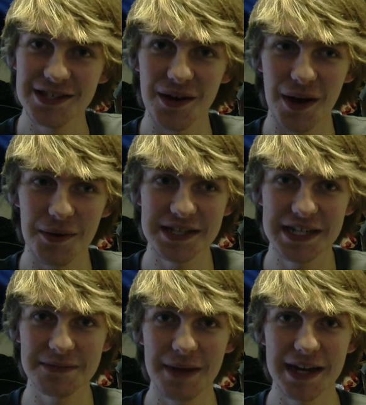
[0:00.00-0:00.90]
so I wasn't
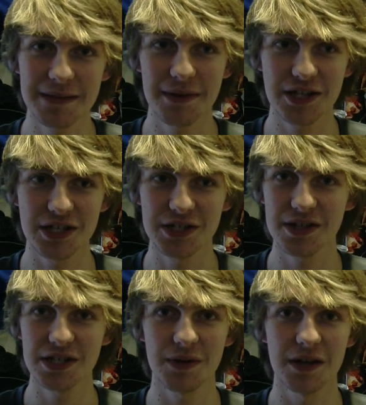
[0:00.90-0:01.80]
expecting much, and so
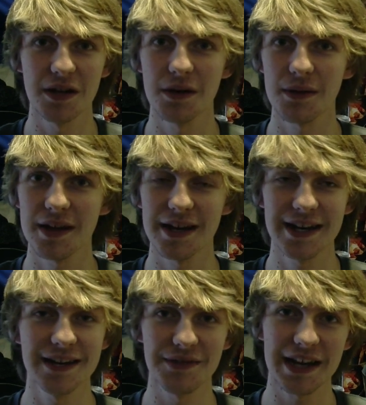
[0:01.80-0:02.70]
I just went along with it, and I
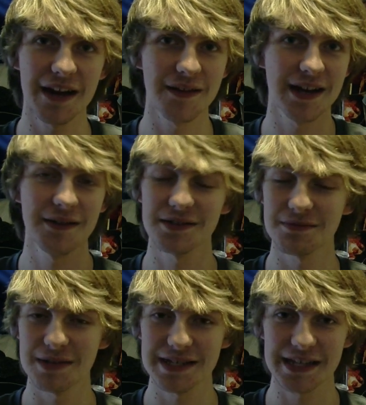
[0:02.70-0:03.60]
didn't even care that I
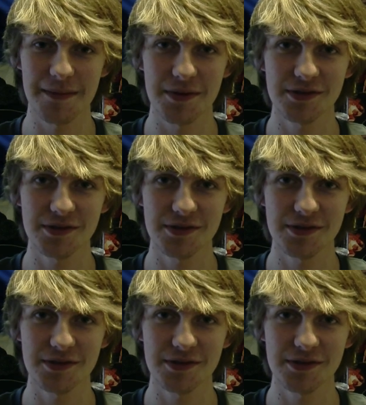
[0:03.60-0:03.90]
was messing up.